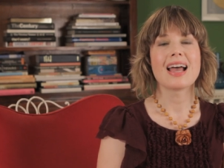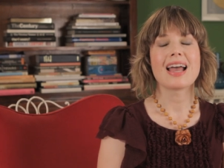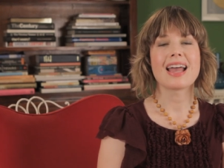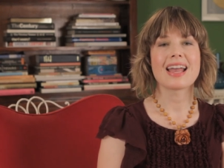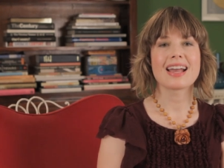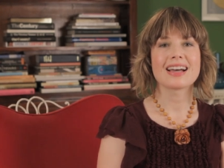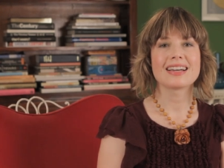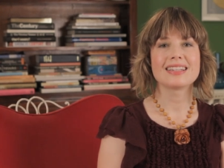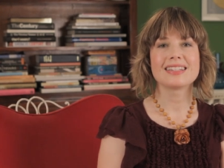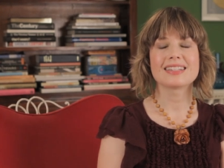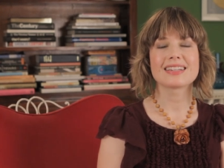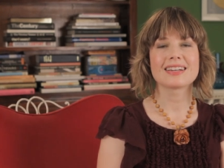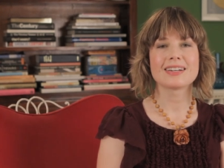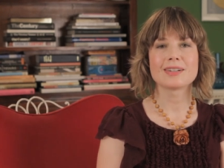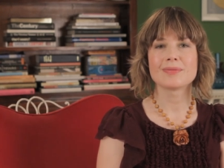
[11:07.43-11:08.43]
And
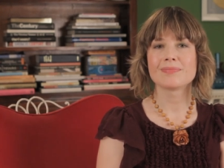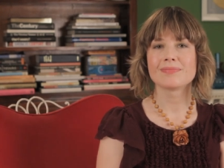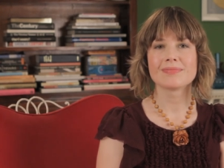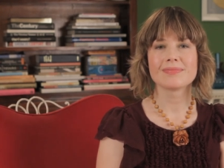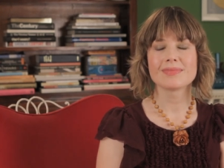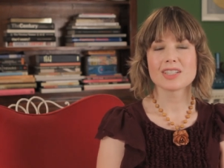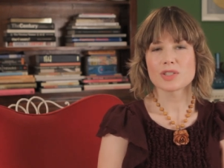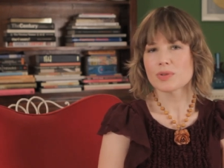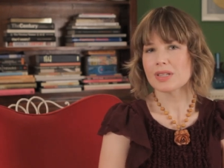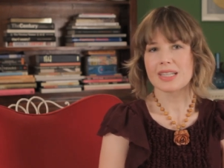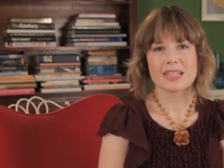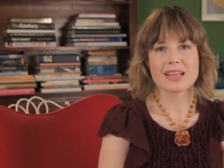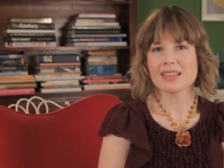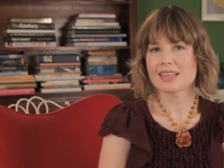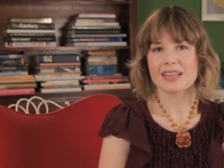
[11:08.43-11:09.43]
there's really
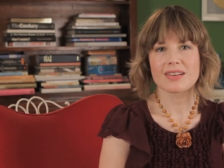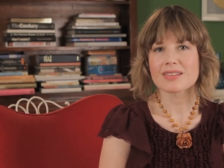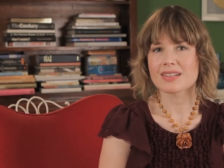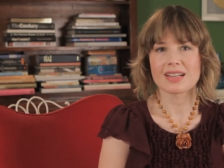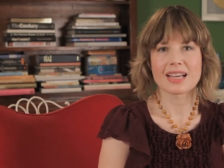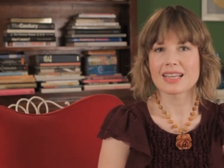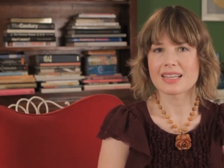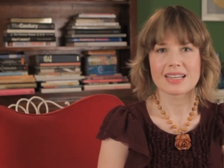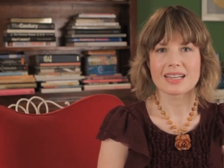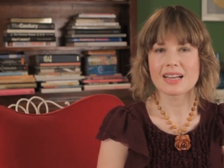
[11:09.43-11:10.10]
nothing else like it.